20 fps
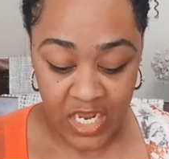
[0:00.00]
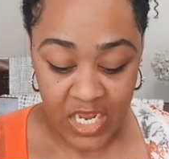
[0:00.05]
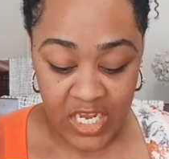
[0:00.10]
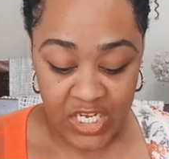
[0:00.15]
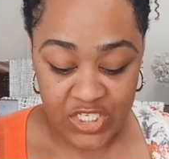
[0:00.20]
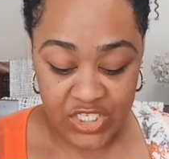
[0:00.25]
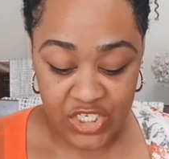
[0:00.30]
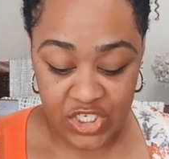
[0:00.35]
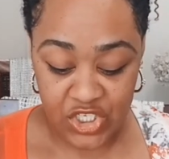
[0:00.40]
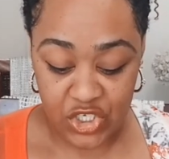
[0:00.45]

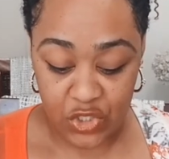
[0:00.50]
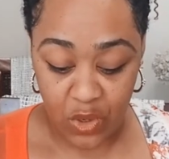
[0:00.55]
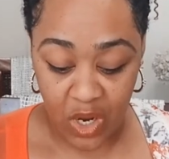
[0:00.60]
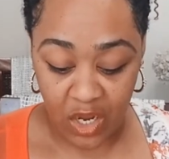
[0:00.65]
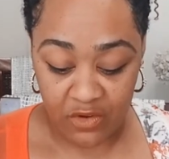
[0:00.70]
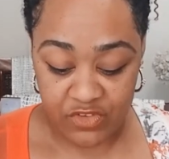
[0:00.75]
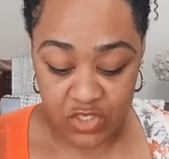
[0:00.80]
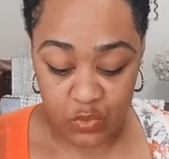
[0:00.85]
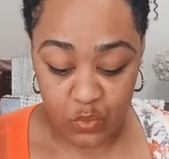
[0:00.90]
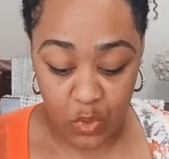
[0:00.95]
Since you
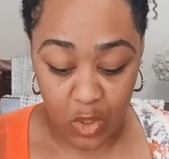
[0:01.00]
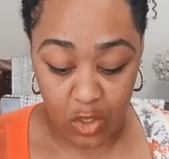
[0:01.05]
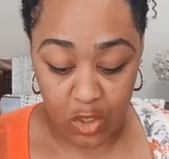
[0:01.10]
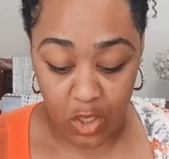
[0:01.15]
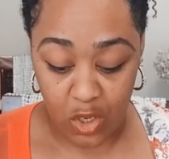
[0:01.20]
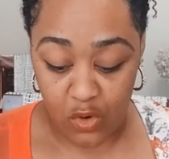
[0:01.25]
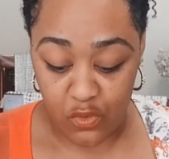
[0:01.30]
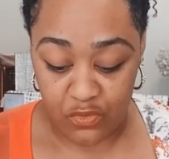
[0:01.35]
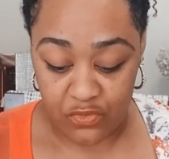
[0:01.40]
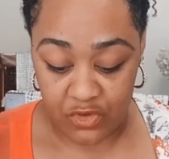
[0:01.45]
often roll
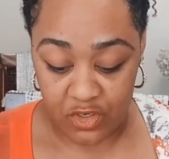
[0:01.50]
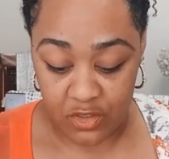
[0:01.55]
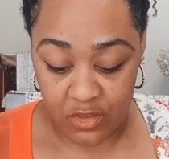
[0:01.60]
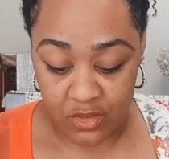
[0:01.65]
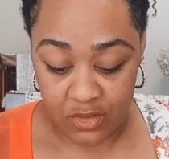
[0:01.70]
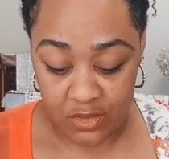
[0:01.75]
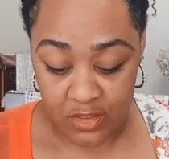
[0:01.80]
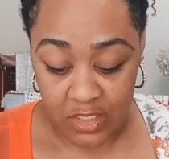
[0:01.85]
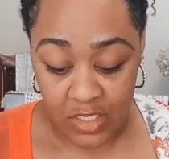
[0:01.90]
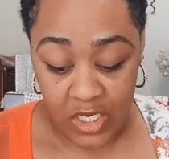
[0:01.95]
over
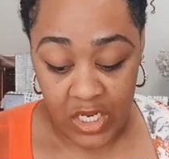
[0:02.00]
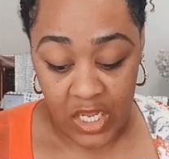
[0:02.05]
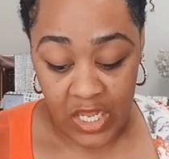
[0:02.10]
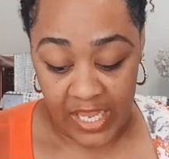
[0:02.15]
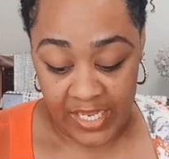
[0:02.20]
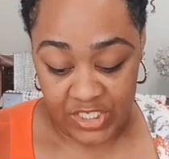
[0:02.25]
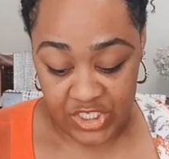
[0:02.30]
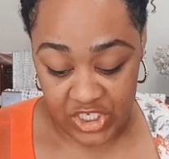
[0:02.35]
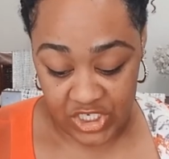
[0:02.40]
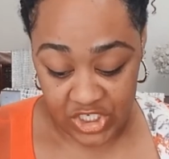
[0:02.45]

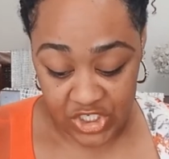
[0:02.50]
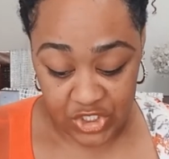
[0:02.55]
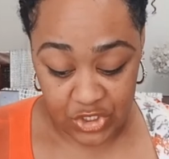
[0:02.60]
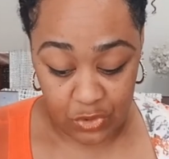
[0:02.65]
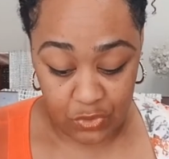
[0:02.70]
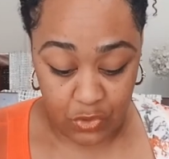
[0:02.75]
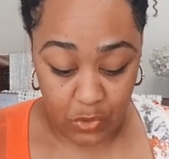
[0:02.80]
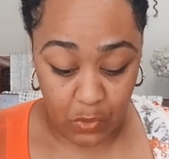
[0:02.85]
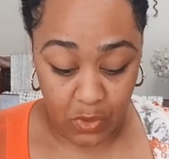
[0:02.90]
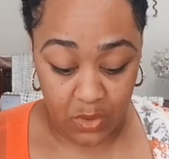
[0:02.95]
and touch the
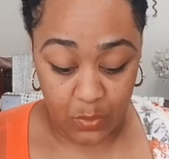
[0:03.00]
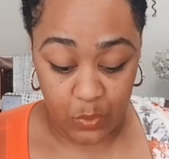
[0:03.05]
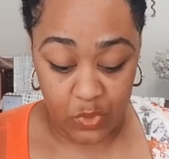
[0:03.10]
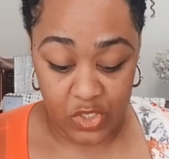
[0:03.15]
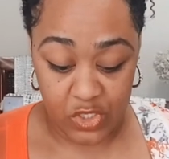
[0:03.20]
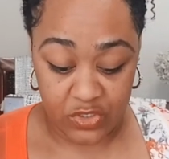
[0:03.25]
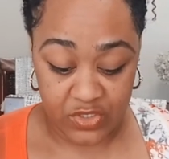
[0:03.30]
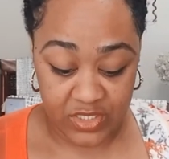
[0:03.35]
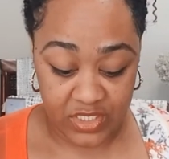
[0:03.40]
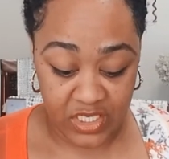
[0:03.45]
thorn when
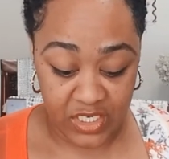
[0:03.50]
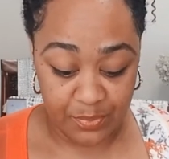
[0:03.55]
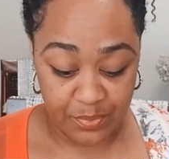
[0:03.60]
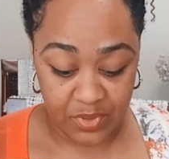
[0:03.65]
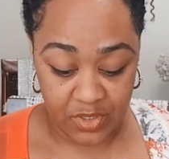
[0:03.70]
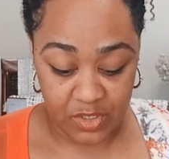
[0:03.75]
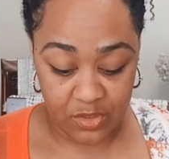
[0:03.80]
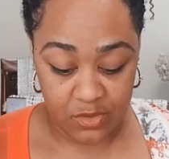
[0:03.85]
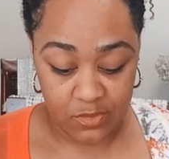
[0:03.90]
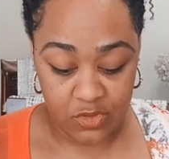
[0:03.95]
you're
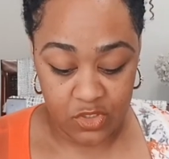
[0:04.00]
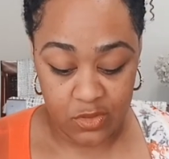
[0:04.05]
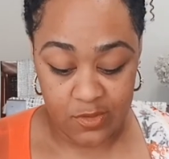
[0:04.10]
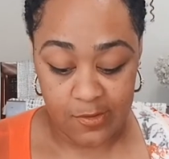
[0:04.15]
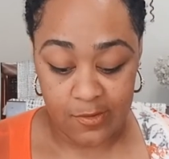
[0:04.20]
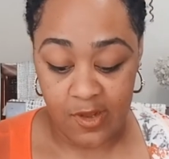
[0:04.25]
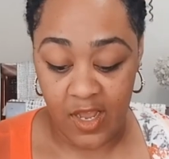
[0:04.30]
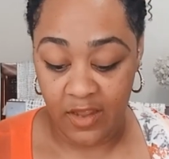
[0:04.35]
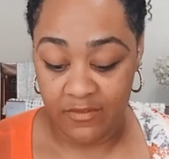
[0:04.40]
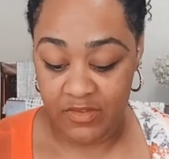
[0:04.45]
sleeping, you'll
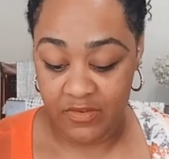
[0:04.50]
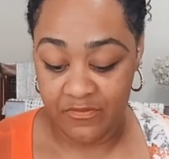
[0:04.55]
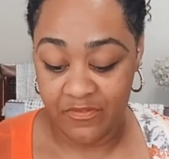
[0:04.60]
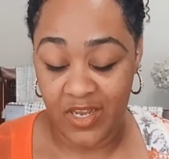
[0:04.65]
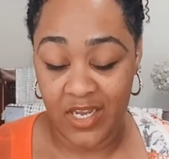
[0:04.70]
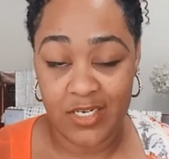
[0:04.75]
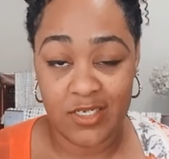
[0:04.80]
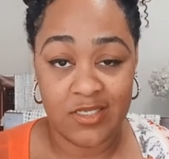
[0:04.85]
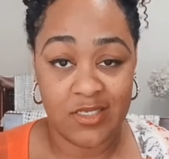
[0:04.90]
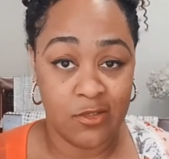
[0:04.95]
have to
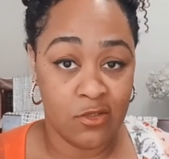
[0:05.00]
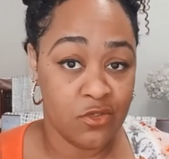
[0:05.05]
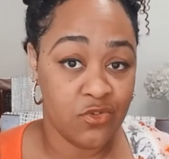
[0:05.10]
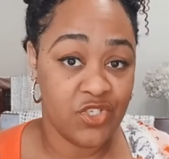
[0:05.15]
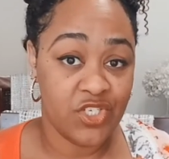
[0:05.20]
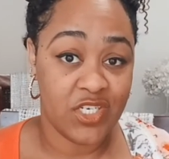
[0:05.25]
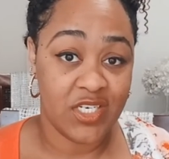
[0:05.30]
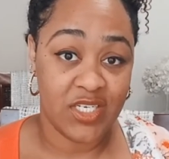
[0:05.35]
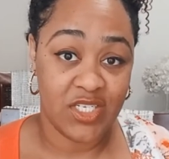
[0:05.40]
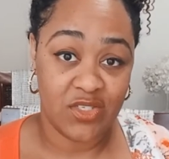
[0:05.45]
find a
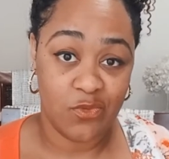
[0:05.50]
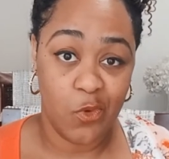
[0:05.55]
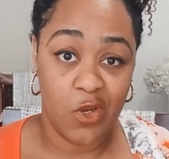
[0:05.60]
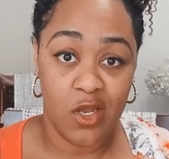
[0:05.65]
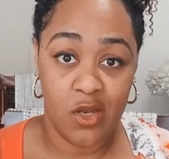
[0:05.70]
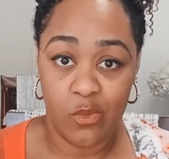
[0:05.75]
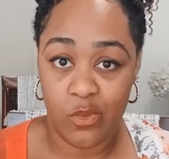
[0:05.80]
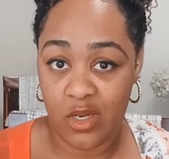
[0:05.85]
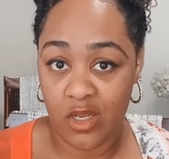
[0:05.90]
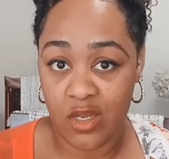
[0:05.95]
solution as
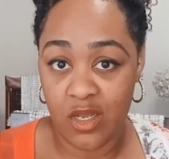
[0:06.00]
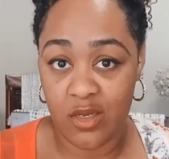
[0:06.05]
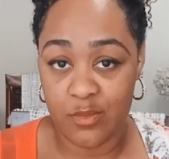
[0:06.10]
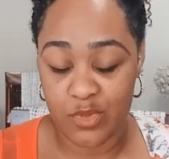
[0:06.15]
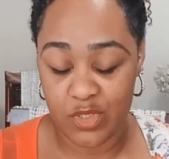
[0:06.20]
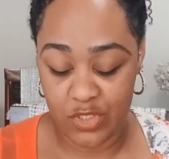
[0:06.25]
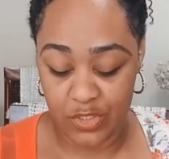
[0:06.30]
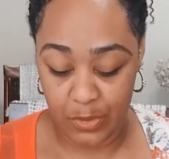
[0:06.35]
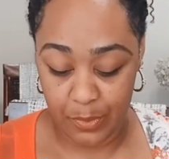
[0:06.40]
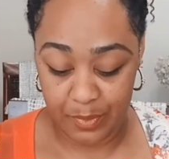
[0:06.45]
well when it
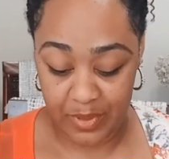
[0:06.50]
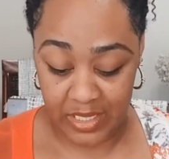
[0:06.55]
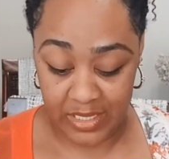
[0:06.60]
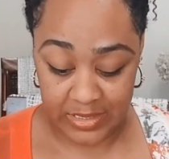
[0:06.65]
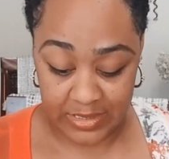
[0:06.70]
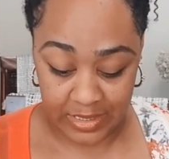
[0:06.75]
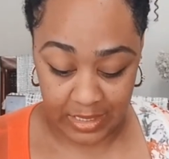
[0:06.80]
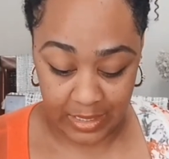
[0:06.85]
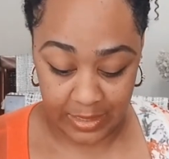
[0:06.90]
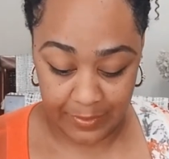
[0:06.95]
comes to your
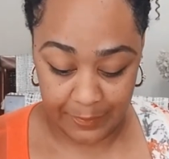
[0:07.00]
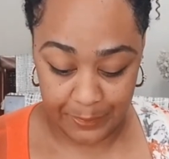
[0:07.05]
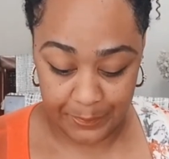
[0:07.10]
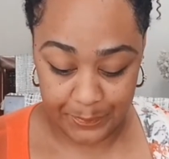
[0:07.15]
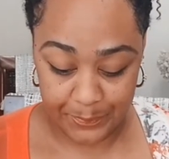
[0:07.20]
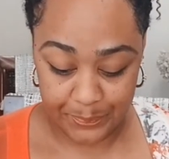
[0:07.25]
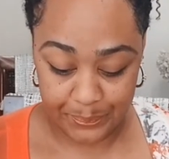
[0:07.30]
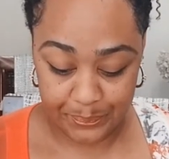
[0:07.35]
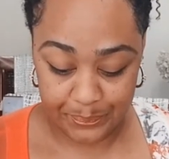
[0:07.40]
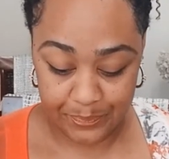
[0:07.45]
bedtime.
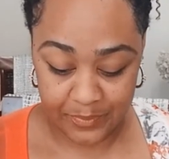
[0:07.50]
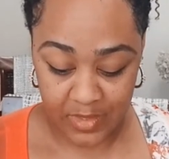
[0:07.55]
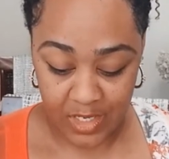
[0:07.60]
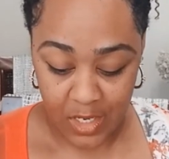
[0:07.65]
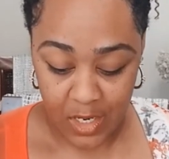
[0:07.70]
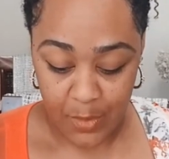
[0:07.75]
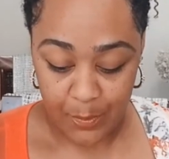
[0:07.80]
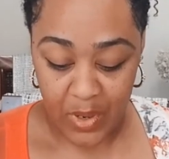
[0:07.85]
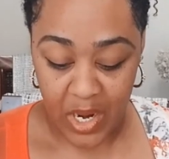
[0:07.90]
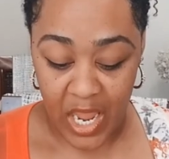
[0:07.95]

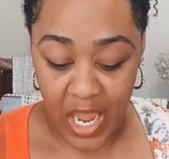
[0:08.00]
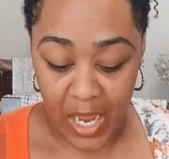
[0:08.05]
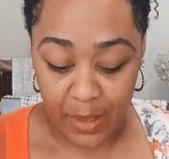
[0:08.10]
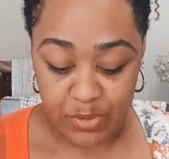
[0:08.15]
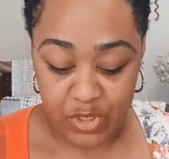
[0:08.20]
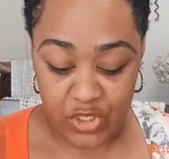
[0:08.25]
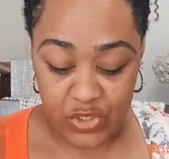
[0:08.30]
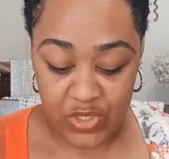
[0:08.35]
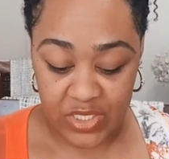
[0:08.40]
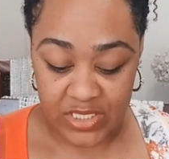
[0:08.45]

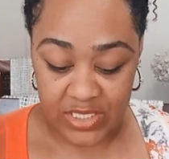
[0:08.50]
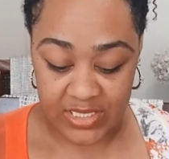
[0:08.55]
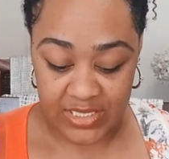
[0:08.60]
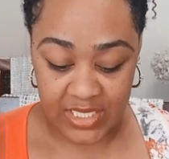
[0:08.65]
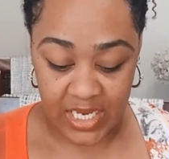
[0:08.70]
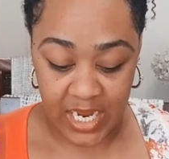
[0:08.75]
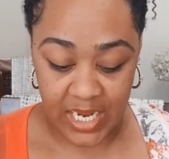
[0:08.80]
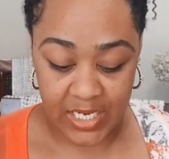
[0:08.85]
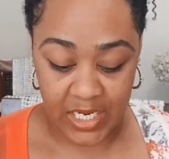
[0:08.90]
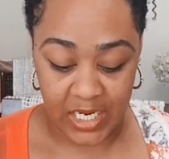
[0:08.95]
Perhaps you could
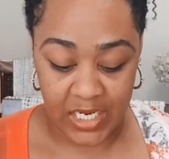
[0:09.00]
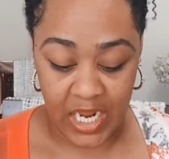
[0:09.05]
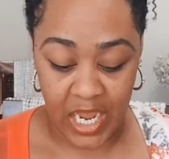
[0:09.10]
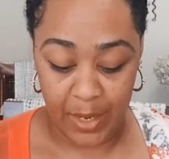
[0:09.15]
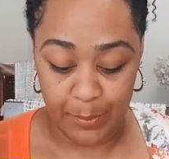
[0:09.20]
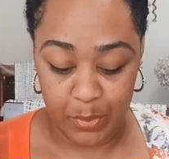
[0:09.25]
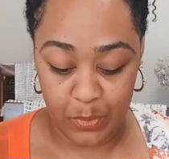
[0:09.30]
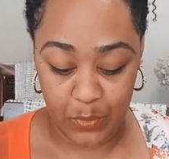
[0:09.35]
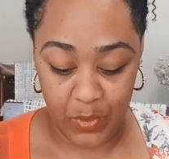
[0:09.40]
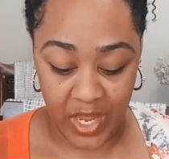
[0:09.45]
design an
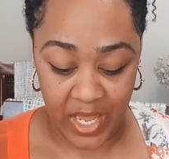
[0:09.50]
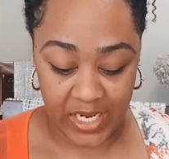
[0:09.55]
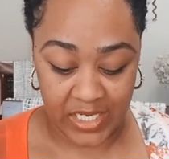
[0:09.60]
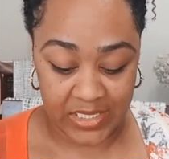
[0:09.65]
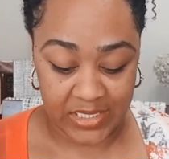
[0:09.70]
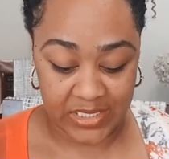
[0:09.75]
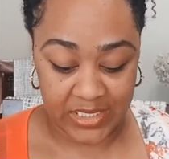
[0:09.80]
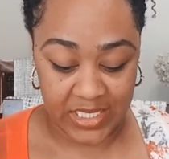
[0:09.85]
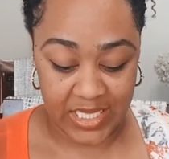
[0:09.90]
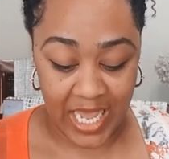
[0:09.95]

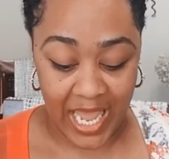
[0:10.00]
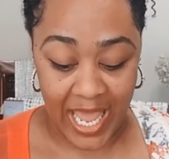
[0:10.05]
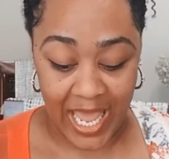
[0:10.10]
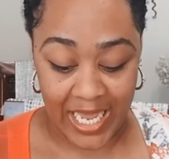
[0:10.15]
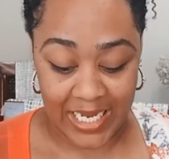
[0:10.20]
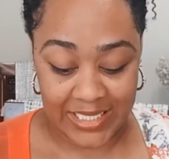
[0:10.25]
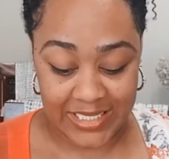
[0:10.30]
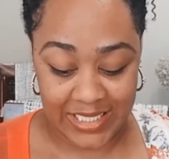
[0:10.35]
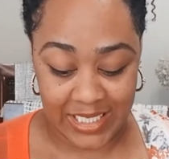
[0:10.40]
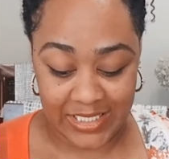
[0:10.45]
apparatus that
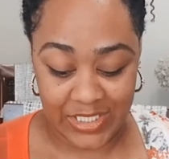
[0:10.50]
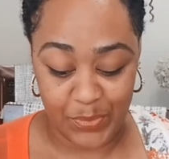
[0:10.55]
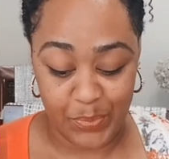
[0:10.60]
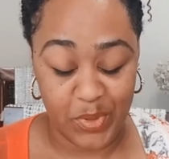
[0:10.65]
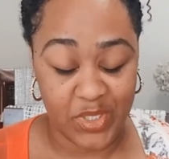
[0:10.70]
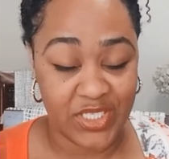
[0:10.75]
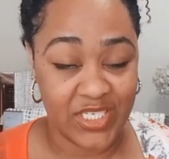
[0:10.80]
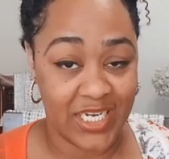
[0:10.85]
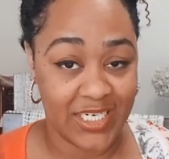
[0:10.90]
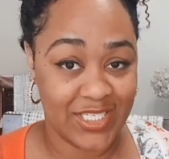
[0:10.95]
acts as a
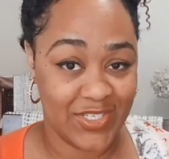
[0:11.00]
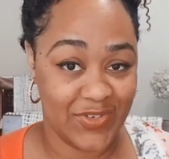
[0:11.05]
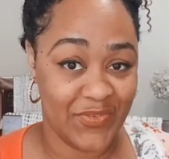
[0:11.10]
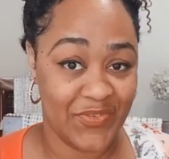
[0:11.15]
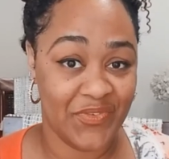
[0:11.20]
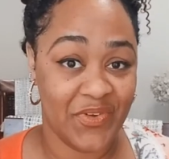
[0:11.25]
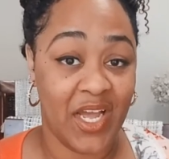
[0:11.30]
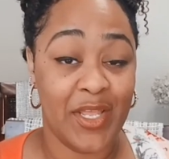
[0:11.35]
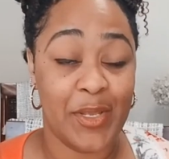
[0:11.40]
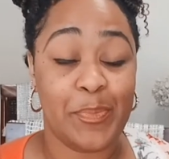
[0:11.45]

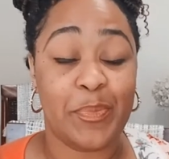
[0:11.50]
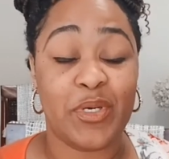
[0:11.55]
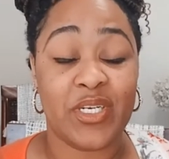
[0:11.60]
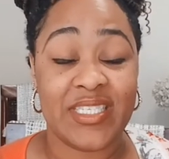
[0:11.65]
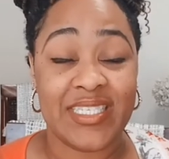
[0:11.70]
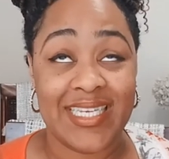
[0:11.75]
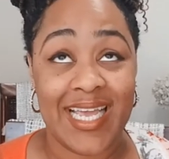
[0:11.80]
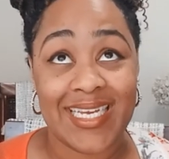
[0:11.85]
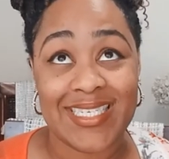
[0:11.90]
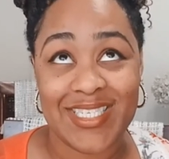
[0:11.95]

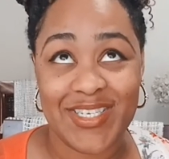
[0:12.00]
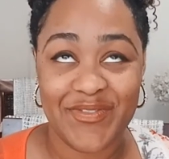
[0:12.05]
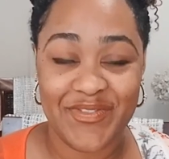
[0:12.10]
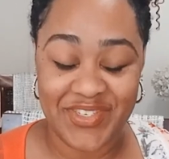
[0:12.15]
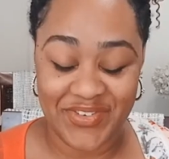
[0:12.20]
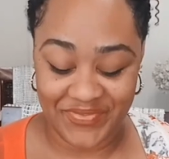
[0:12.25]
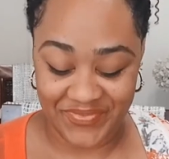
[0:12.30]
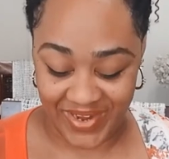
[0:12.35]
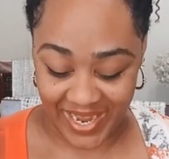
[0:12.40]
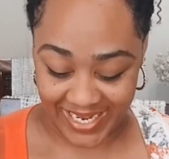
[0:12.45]
protective
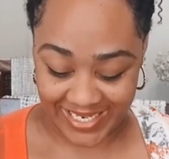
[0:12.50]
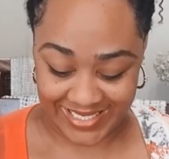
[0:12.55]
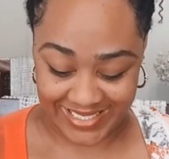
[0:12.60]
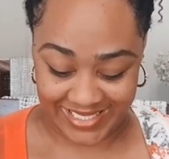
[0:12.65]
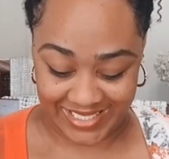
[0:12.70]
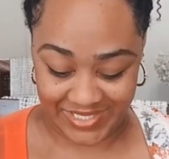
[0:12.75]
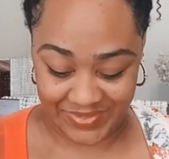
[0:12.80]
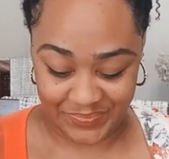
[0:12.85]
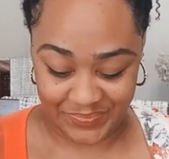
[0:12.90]
device.